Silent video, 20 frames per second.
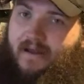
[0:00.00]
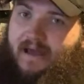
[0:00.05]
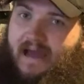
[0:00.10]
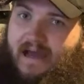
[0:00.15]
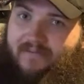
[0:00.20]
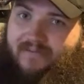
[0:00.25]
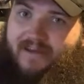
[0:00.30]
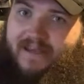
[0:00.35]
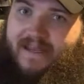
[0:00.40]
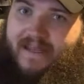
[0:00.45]

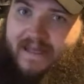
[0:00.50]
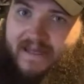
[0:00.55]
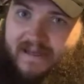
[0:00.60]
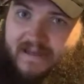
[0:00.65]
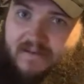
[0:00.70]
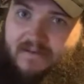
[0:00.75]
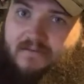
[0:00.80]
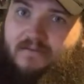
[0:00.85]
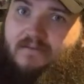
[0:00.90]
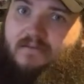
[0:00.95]
having
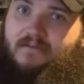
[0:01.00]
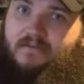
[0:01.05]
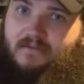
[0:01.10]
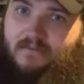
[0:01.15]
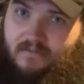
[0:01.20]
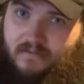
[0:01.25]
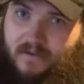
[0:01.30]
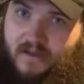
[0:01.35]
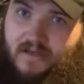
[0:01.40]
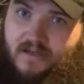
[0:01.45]
it,
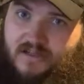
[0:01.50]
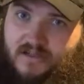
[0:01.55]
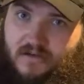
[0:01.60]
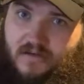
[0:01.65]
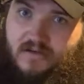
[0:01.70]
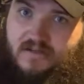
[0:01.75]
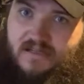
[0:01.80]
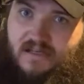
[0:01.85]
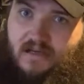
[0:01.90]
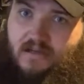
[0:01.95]
he
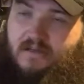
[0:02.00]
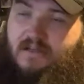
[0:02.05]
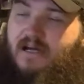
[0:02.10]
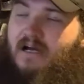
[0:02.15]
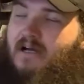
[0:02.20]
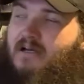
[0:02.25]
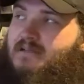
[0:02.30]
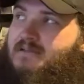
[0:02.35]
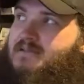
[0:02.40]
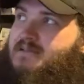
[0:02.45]
sure as hell
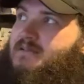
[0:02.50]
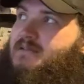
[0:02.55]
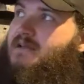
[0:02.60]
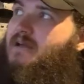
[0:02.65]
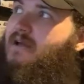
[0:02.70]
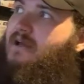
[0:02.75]
does.